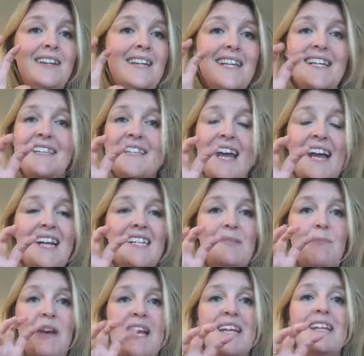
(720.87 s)
These
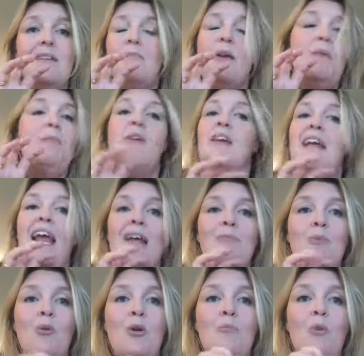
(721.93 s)
days, people are
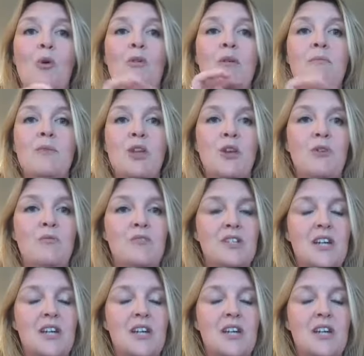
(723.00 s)
getting more and more immune